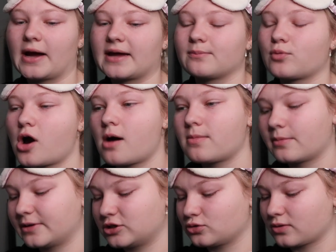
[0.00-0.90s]
I can
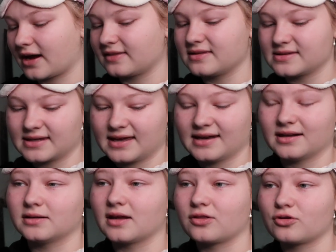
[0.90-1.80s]
probably try this again
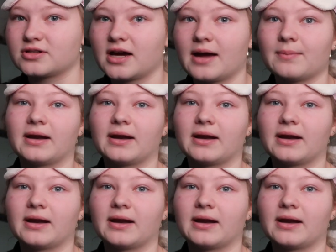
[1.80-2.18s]
another time,